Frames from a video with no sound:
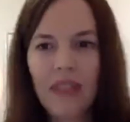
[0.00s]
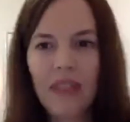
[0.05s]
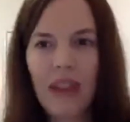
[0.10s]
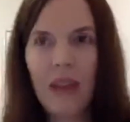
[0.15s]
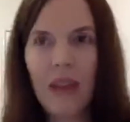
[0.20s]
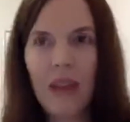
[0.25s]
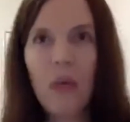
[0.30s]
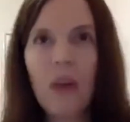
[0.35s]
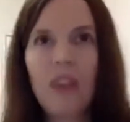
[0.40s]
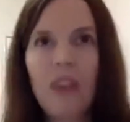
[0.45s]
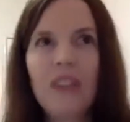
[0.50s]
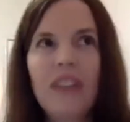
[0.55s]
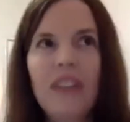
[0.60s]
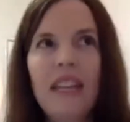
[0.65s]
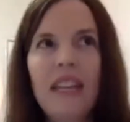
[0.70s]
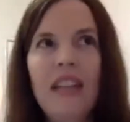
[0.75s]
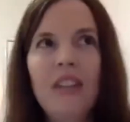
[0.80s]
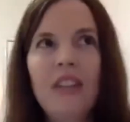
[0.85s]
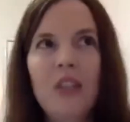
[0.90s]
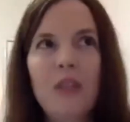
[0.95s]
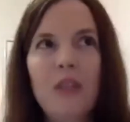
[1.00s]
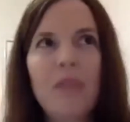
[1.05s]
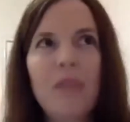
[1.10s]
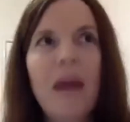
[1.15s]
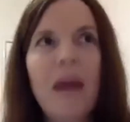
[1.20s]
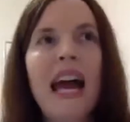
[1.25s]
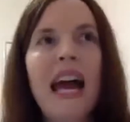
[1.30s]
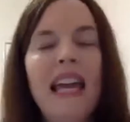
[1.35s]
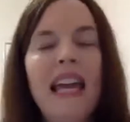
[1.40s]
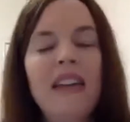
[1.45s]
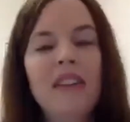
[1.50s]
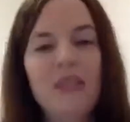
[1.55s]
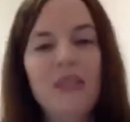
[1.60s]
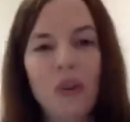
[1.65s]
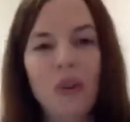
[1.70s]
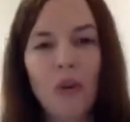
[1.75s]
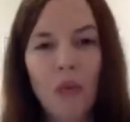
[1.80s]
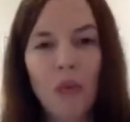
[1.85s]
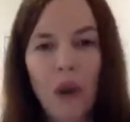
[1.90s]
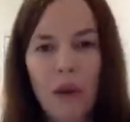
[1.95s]
what inspires
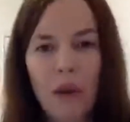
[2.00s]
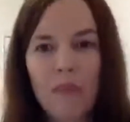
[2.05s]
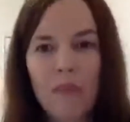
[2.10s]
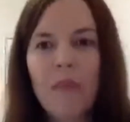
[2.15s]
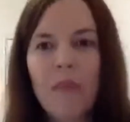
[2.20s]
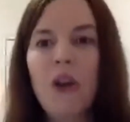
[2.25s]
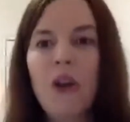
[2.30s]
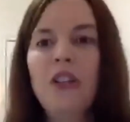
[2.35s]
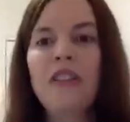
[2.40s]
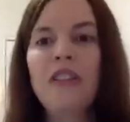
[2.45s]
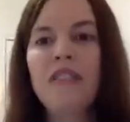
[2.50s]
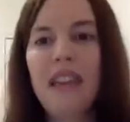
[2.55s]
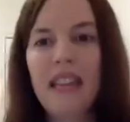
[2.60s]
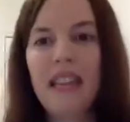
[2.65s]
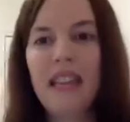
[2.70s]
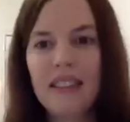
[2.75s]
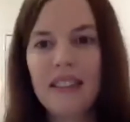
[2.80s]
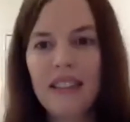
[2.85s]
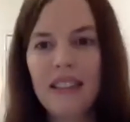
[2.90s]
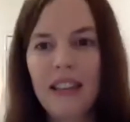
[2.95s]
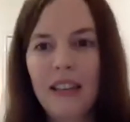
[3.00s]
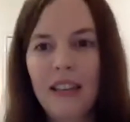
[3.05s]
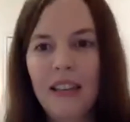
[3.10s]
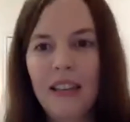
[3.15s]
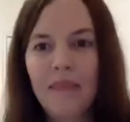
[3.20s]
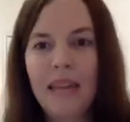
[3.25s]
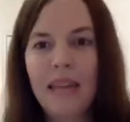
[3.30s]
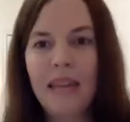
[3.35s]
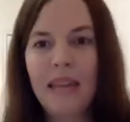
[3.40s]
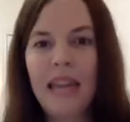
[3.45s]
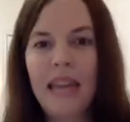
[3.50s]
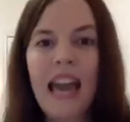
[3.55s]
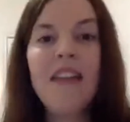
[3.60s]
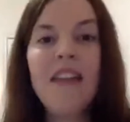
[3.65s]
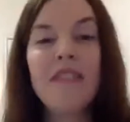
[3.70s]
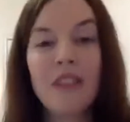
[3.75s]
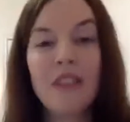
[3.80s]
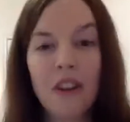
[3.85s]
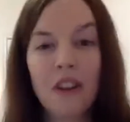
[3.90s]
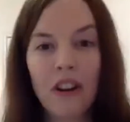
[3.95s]
or what motivates the
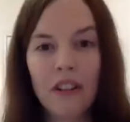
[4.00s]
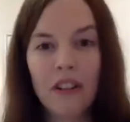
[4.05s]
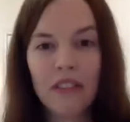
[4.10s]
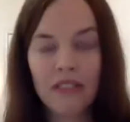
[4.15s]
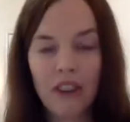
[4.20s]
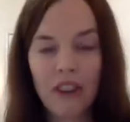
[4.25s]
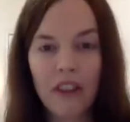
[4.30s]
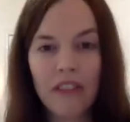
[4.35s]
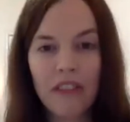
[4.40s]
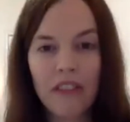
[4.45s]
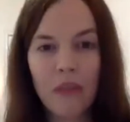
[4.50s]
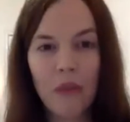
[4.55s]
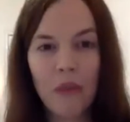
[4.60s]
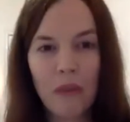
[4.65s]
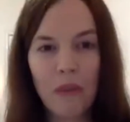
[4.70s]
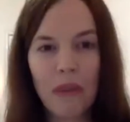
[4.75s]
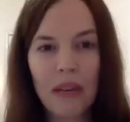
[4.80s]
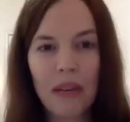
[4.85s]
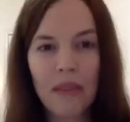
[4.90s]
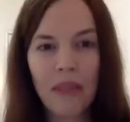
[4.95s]
behavior of a woman.